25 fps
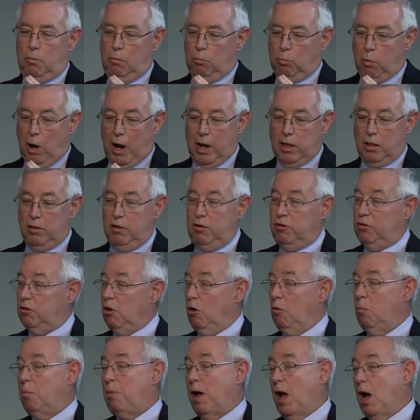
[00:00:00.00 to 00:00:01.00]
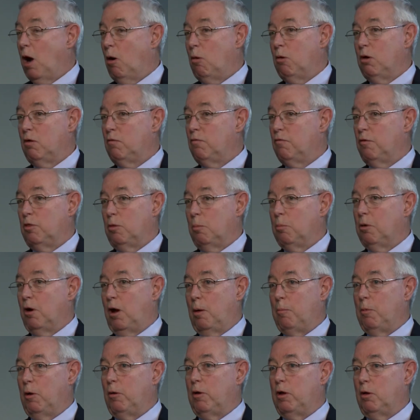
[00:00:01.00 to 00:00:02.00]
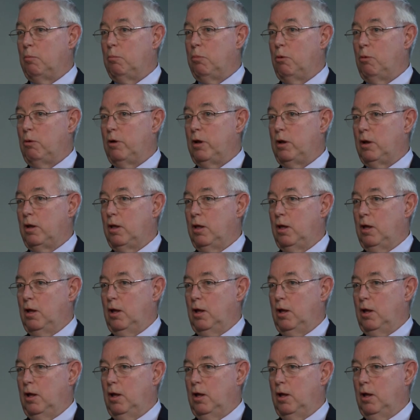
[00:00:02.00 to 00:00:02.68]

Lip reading: rightly so powered for the primary endpoint,